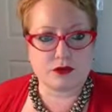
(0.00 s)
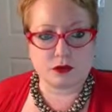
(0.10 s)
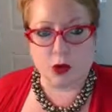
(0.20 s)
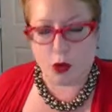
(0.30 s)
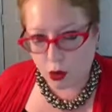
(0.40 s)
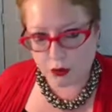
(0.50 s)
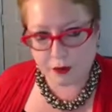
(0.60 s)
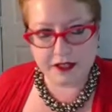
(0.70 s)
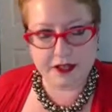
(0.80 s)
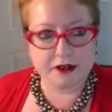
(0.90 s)
scroll all
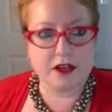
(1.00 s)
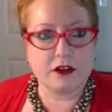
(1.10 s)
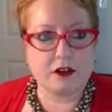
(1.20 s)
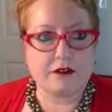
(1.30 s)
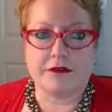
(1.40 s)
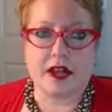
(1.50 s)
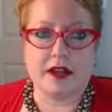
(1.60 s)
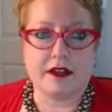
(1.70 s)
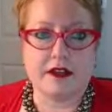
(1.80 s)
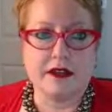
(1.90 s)
the way down here and
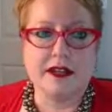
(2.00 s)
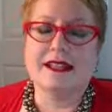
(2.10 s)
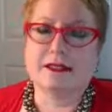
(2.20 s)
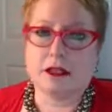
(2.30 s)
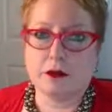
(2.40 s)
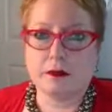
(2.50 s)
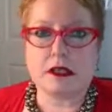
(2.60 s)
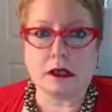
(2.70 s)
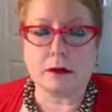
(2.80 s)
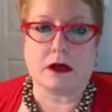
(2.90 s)
find it. It's going to be
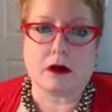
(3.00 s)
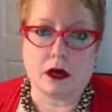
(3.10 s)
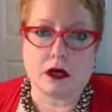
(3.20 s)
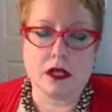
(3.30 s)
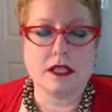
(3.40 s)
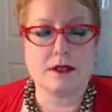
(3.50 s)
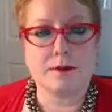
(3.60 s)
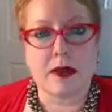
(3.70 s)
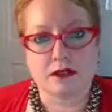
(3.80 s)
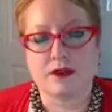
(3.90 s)
a little bit hard.
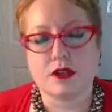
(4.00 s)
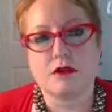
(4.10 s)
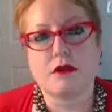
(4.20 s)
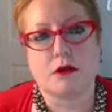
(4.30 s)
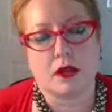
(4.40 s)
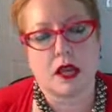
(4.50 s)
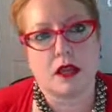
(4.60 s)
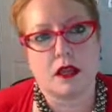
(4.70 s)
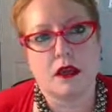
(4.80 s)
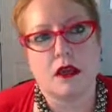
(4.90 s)
It's best for you to
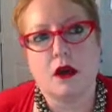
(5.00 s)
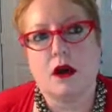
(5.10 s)
create